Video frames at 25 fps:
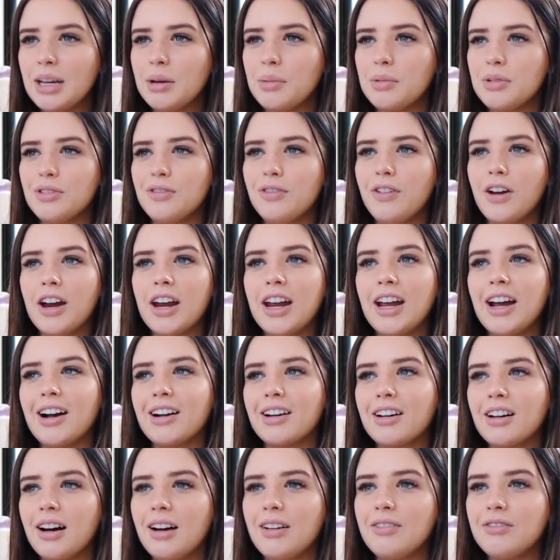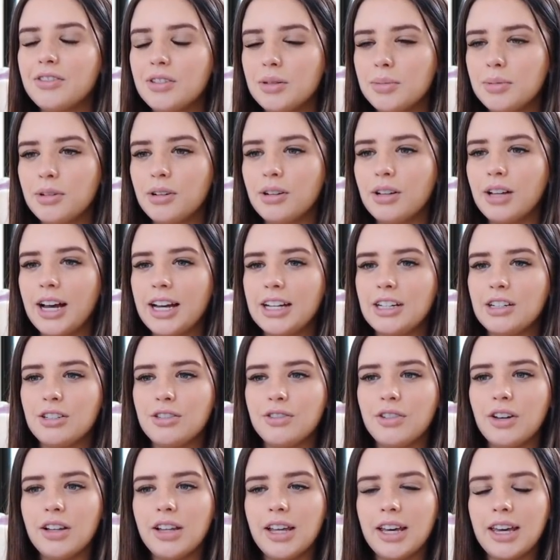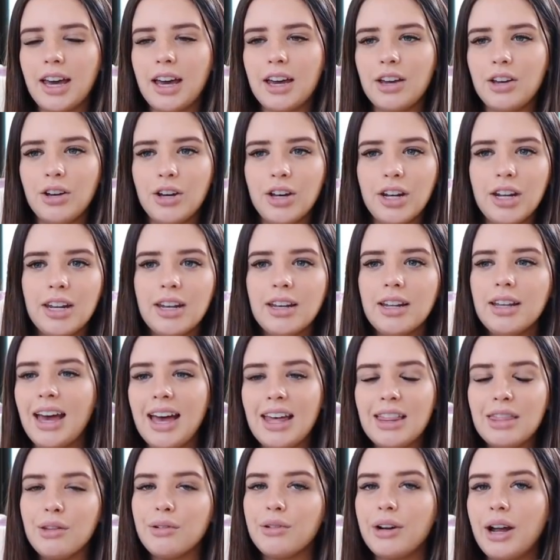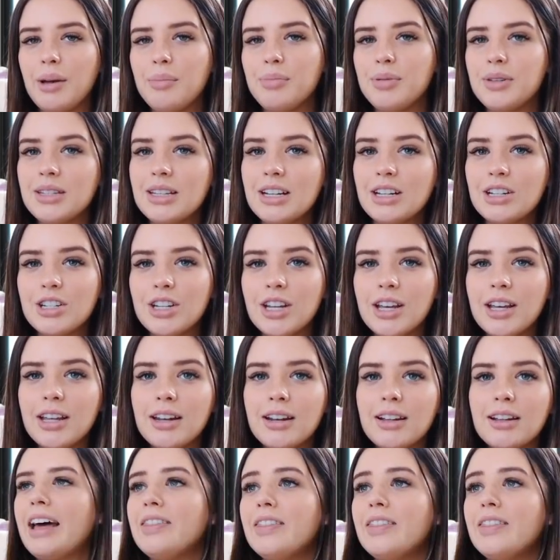It was very uncomfortable. I just felt like I couldn't get in the right position.